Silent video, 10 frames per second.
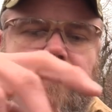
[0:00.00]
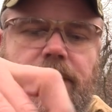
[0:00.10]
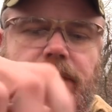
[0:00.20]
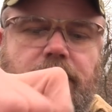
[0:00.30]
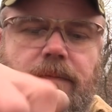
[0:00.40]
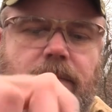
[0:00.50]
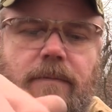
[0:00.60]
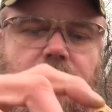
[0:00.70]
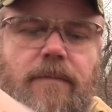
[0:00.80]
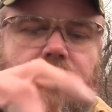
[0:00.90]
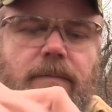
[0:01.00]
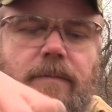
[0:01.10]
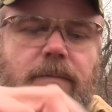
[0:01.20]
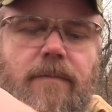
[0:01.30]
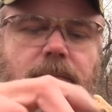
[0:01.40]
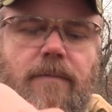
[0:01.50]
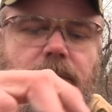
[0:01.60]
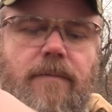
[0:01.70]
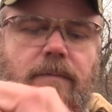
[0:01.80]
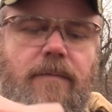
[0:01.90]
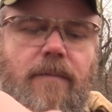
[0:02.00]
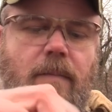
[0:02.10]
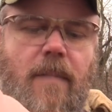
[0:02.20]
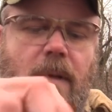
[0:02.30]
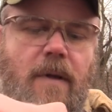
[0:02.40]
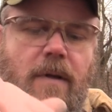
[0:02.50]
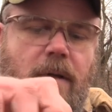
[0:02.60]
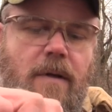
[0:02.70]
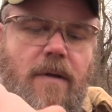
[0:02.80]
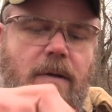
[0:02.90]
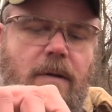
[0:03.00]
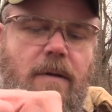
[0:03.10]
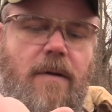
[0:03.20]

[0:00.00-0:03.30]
Nobody speaks.